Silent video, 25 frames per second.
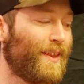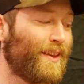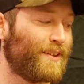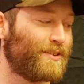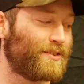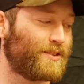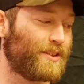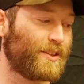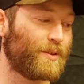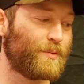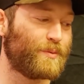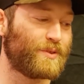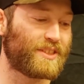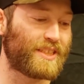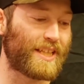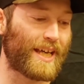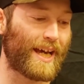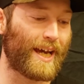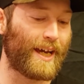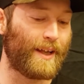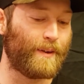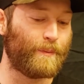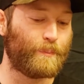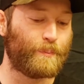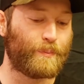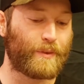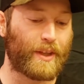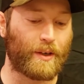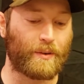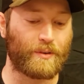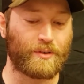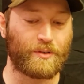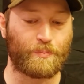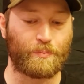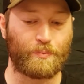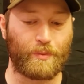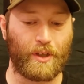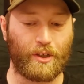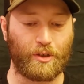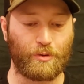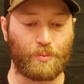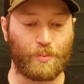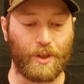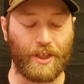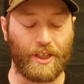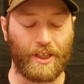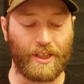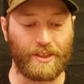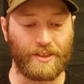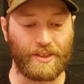So there was that. That was
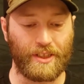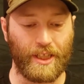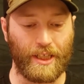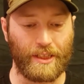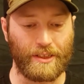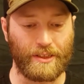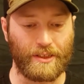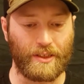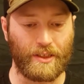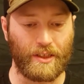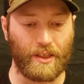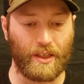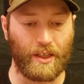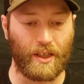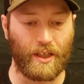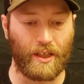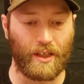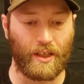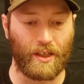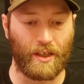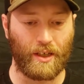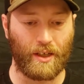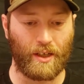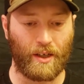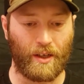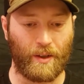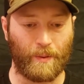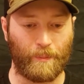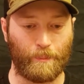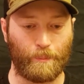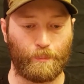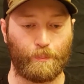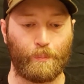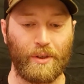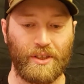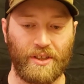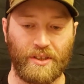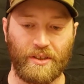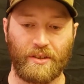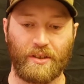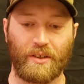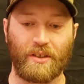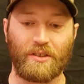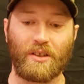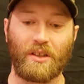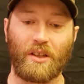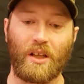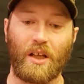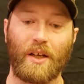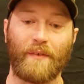pretty intense. But
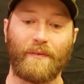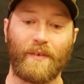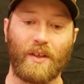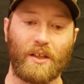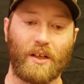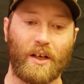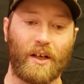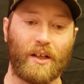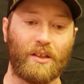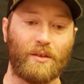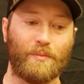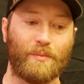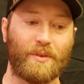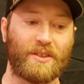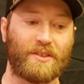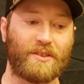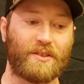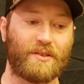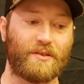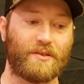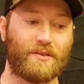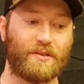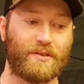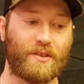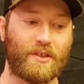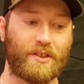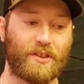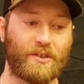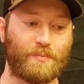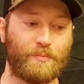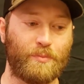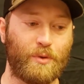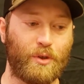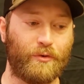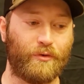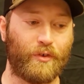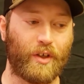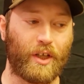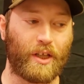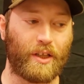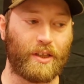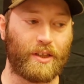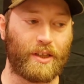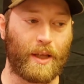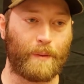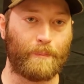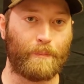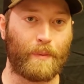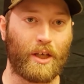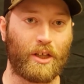there's a lot of other elements to this movie
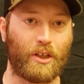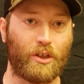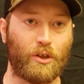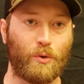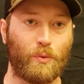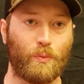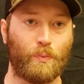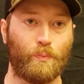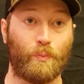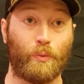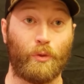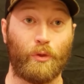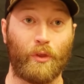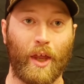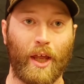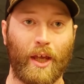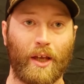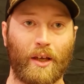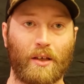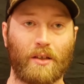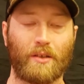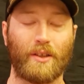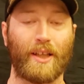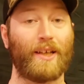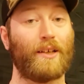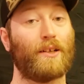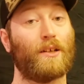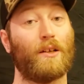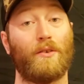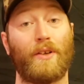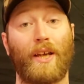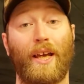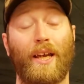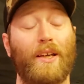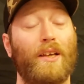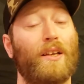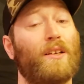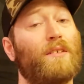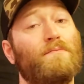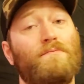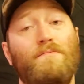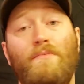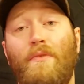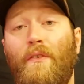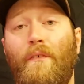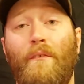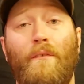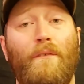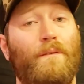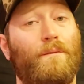that make you think, like, okay,
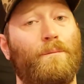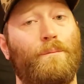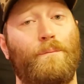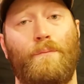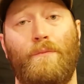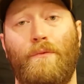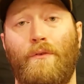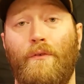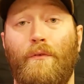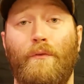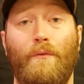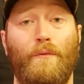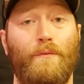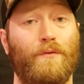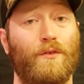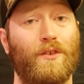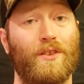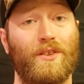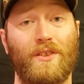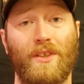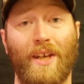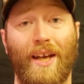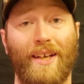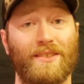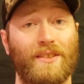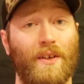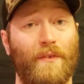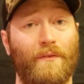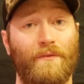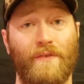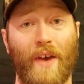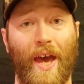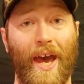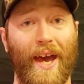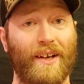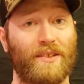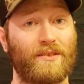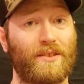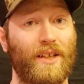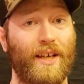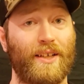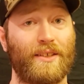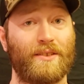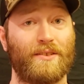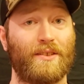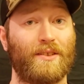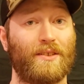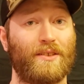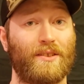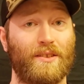just as a fact,
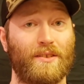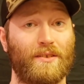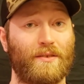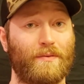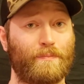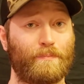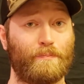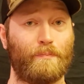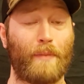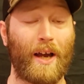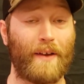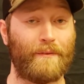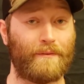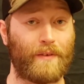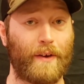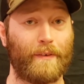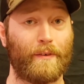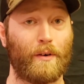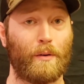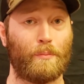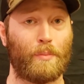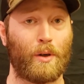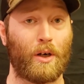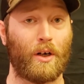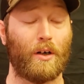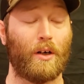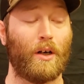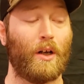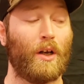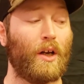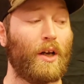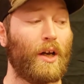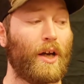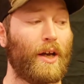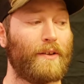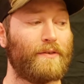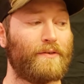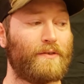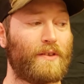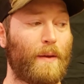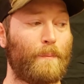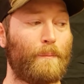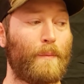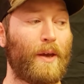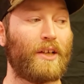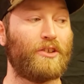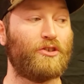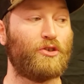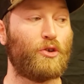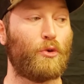as my favorite part that
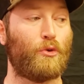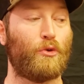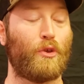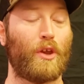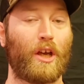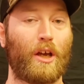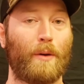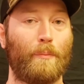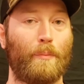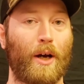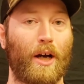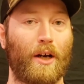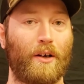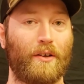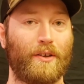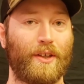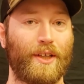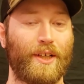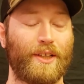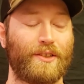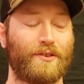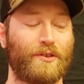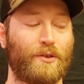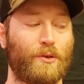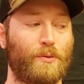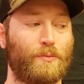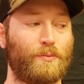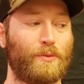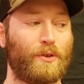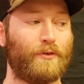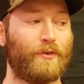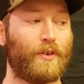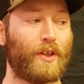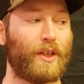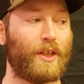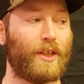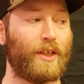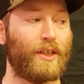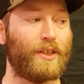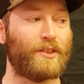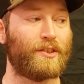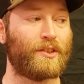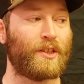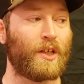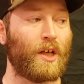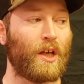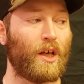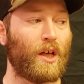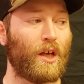makes you think about this whole movie is